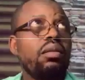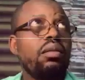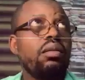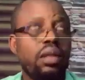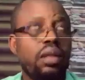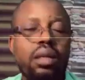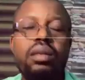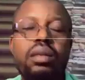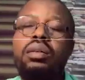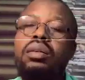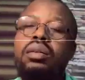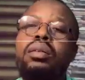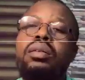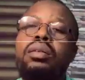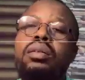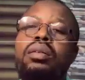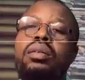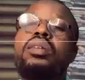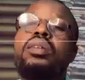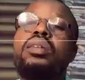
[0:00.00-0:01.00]
Yeah?
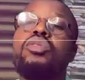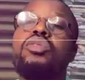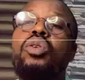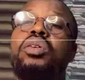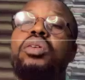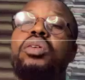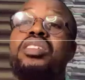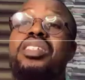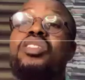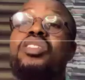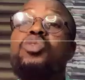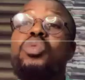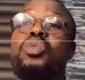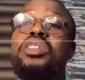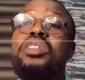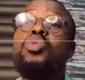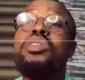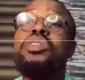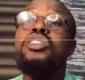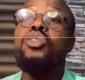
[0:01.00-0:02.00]
Sorry, since
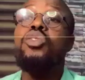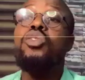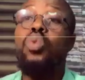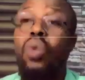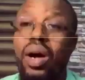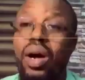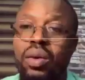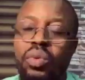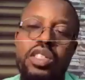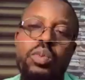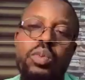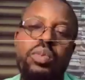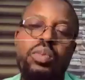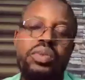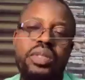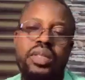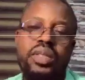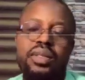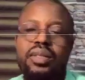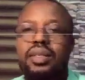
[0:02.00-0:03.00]
2021 when this
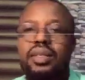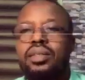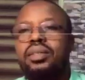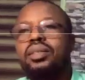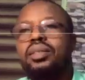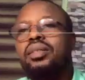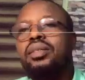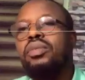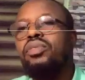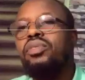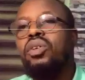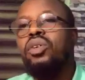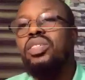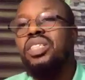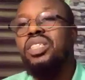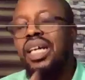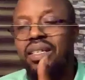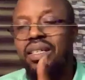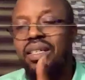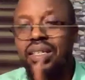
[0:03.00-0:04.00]
project started. They've not
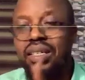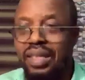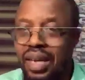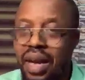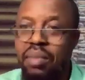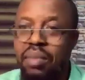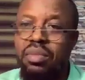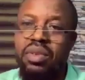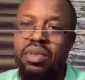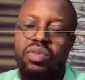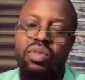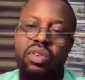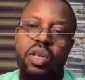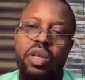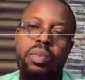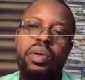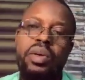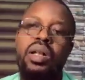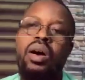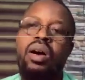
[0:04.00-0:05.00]
charged a dime for
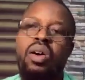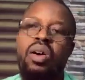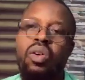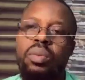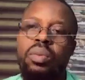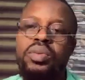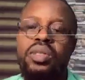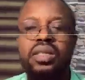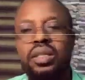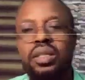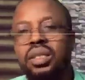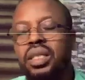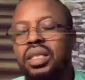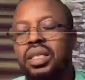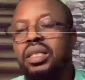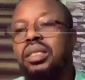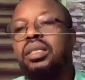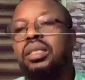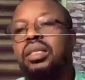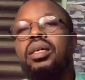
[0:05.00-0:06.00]
keeping our hubs till date.